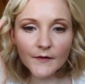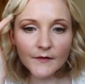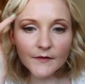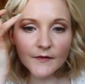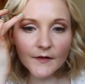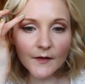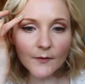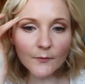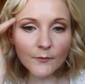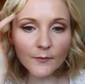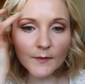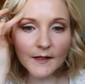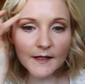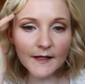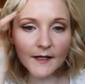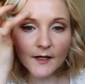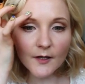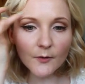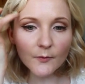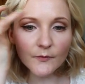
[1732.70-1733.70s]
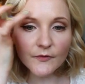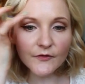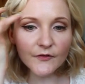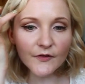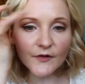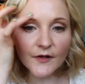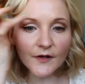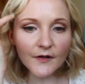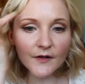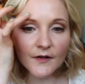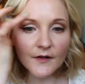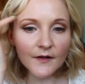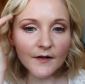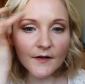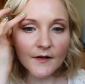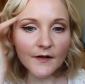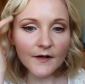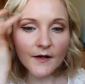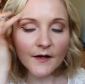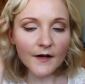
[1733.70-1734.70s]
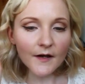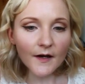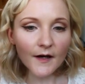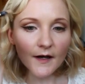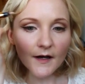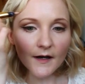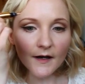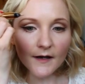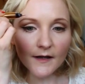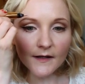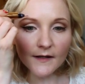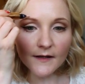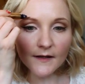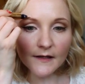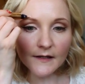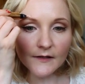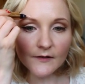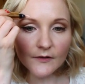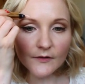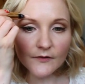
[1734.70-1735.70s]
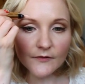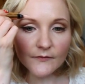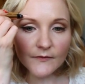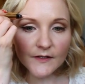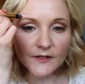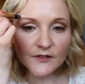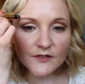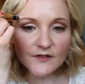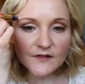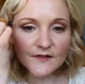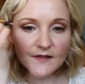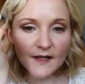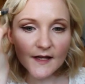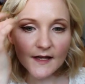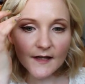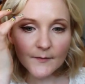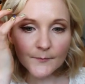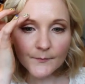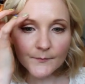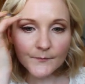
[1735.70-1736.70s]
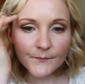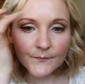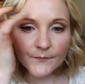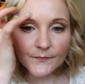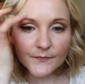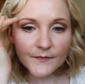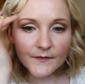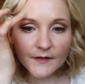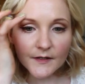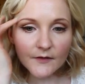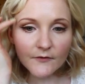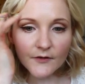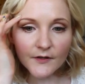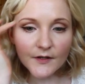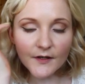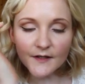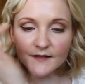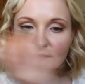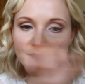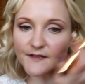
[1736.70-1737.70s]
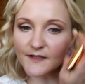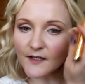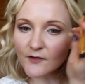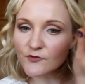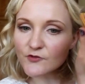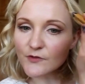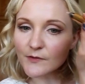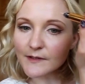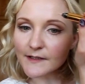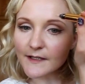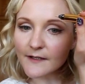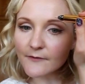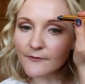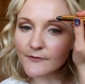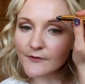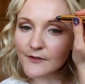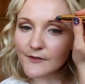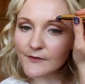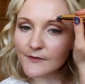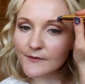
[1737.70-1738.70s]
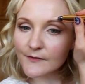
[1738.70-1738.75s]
So that really helps to highlight those features there, give a nice natural lift.